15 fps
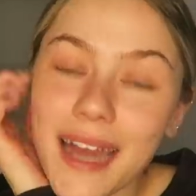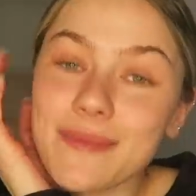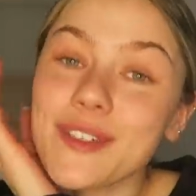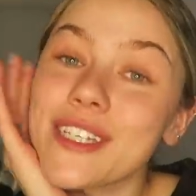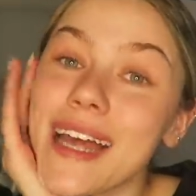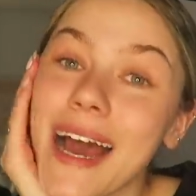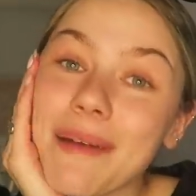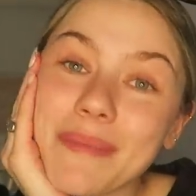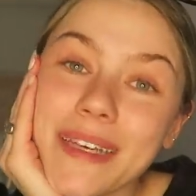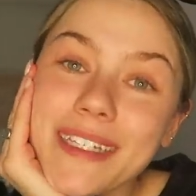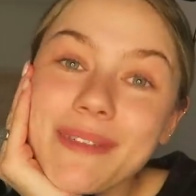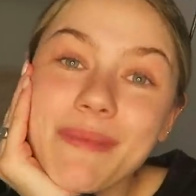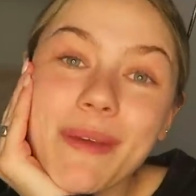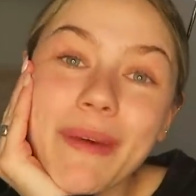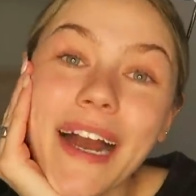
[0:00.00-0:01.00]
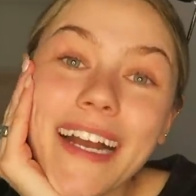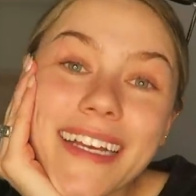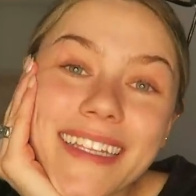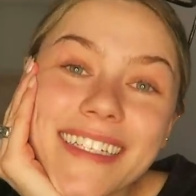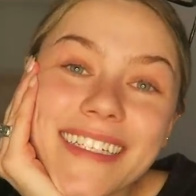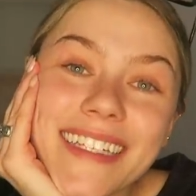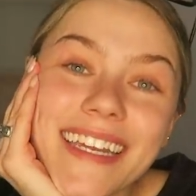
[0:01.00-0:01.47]
I'm just happy to be
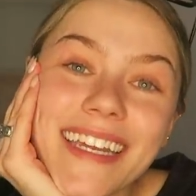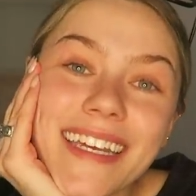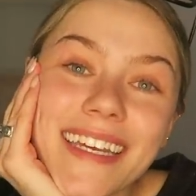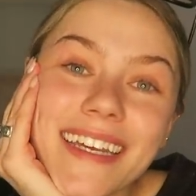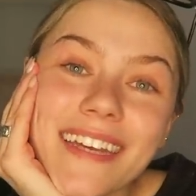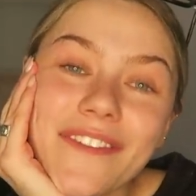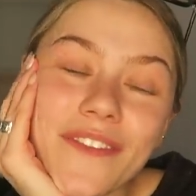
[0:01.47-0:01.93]
back in the city.